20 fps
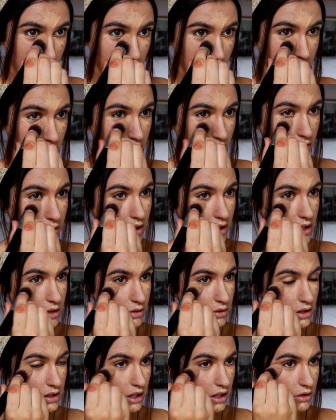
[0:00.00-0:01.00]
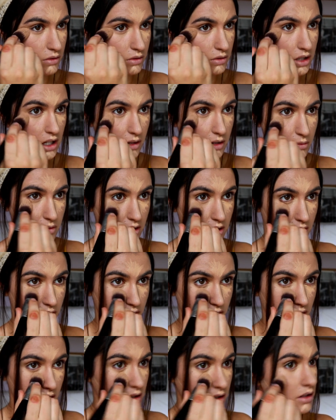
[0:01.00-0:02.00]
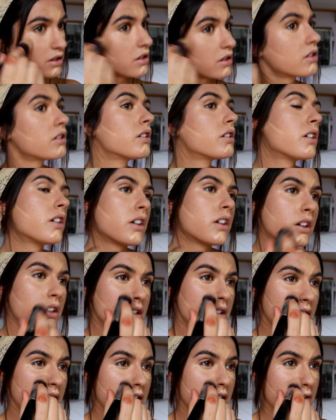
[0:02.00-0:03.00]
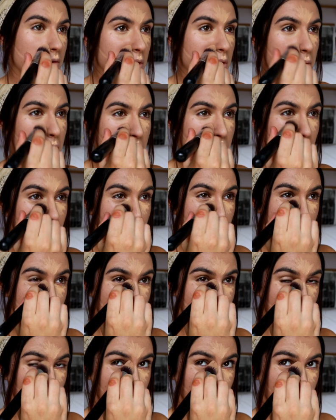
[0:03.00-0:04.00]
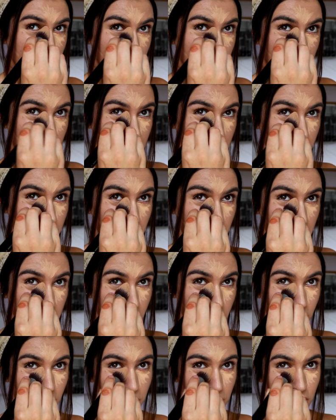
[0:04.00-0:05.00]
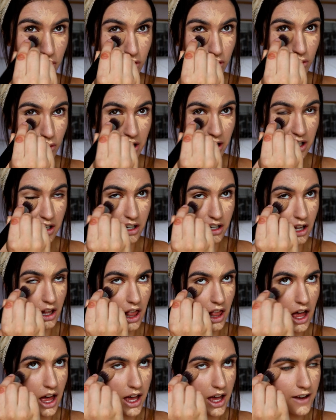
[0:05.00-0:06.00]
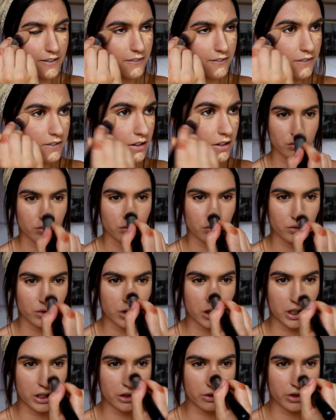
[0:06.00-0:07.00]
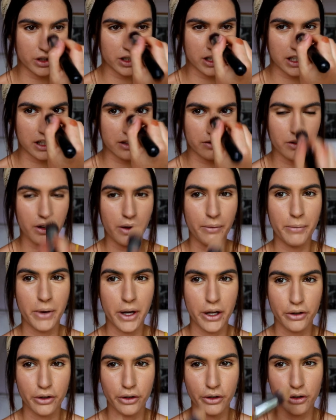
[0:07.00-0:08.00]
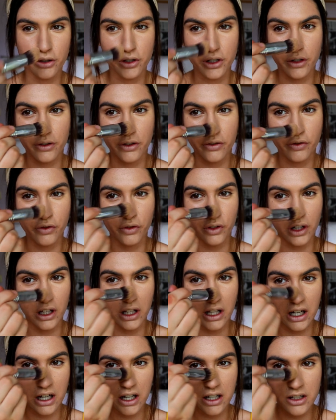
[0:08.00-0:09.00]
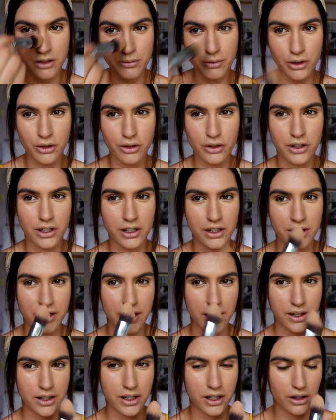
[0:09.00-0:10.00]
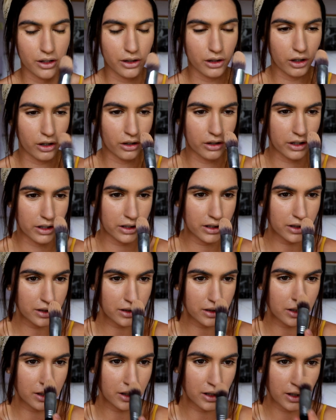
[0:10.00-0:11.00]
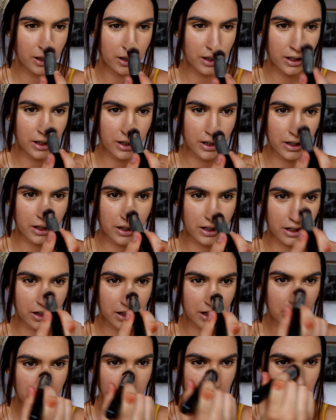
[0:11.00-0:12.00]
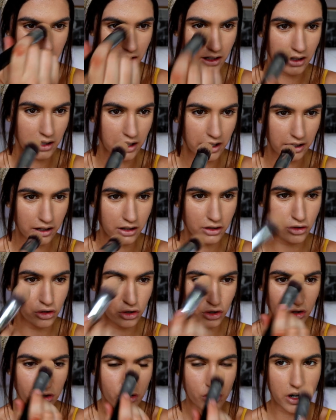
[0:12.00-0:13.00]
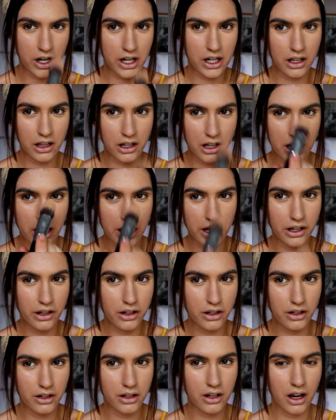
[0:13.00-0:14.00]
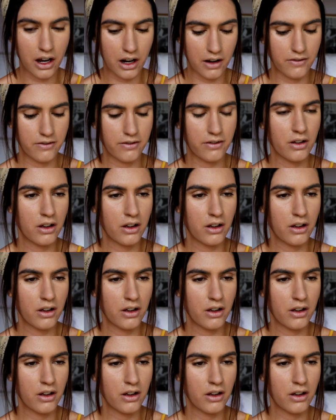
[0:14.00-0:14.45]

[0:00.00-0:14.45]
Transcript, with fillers: So there's all these little subtle tips and tricks to give a bit more lift to the face and make you look more awake and alive. And I always leave my nose for last because it sets in the longest. It keeps that like straight line kind of